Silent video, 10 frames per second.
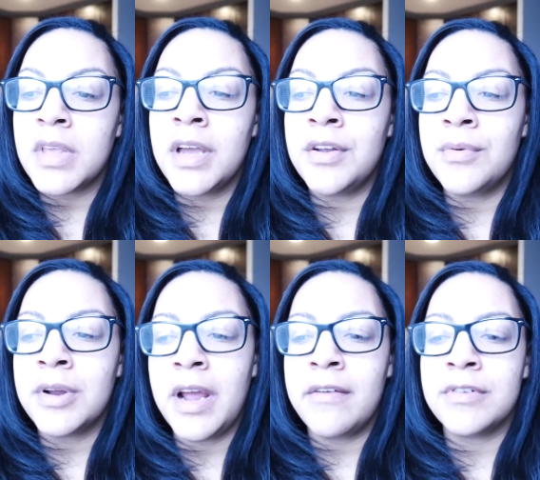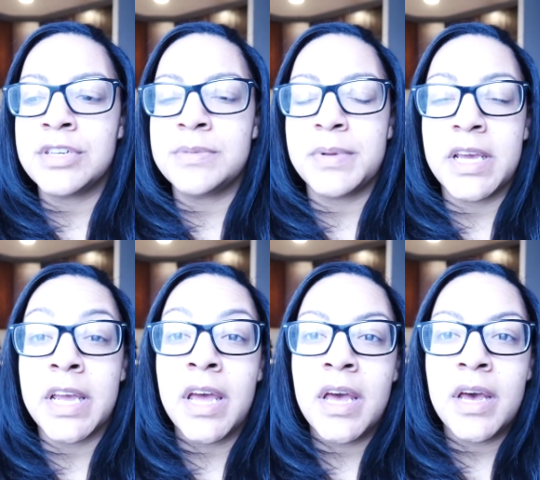I don't want to ever just
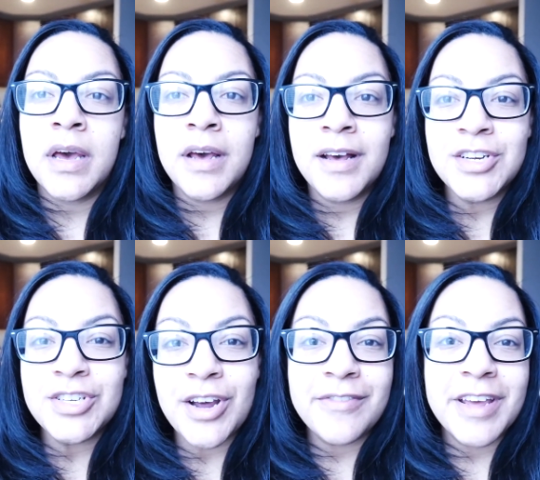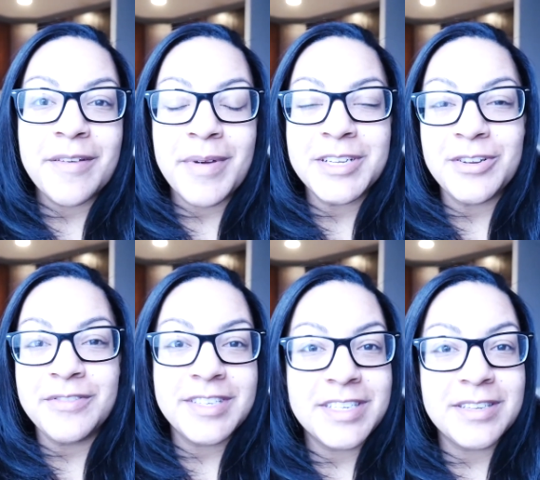be shoving my
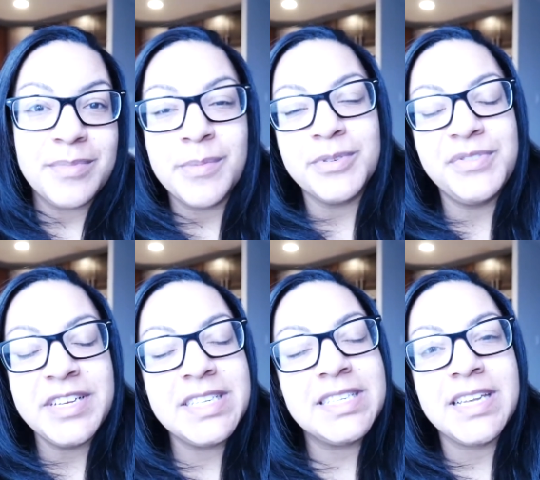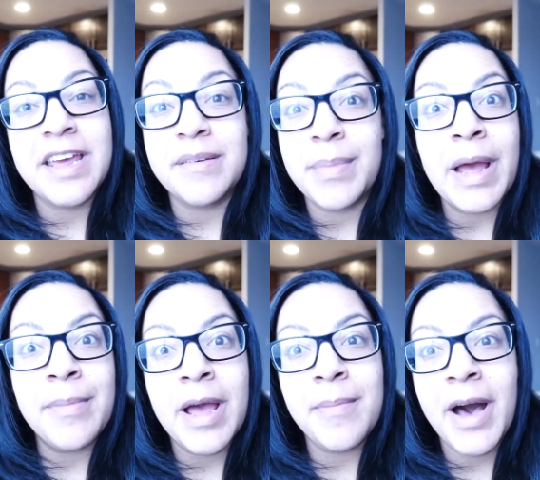services in people's faces, saying buy,
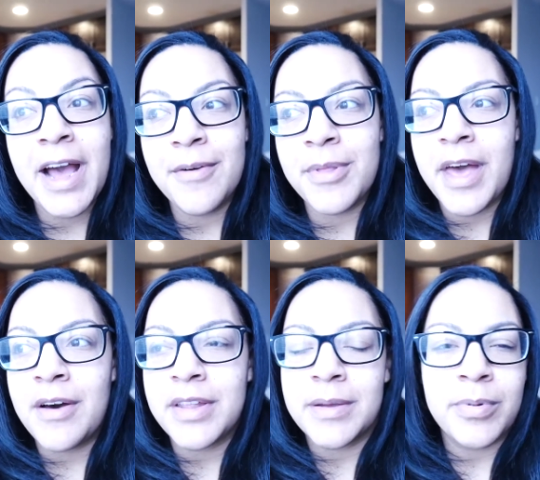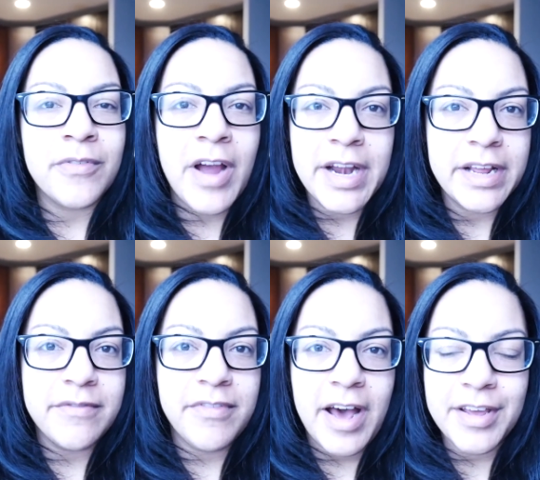buy, buy, without like providing
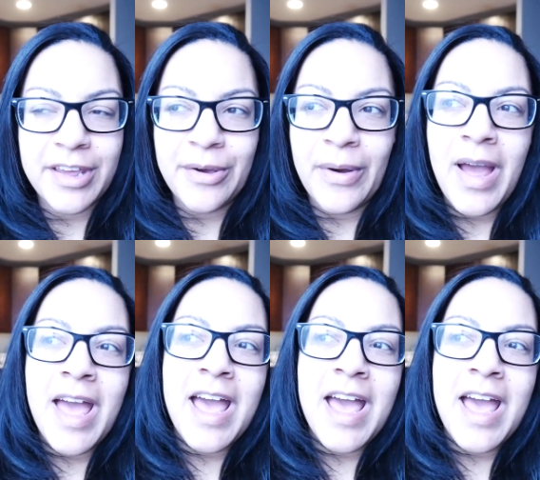value.